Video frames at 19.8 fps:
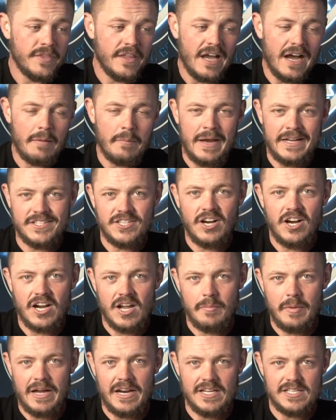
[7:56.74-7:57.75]
I might talk
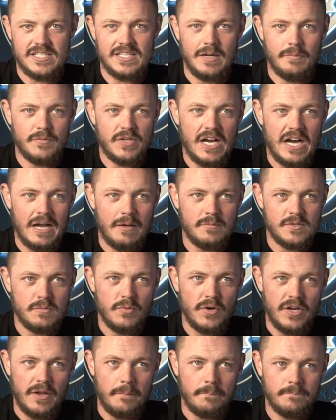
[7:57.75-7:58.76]
about it sometimes,
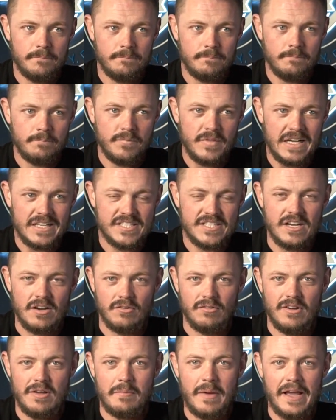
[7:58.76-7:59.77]
but that's not
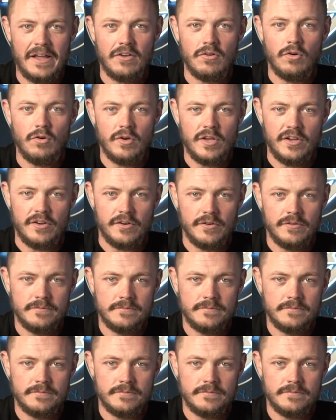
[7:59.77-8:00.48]
really my goal here.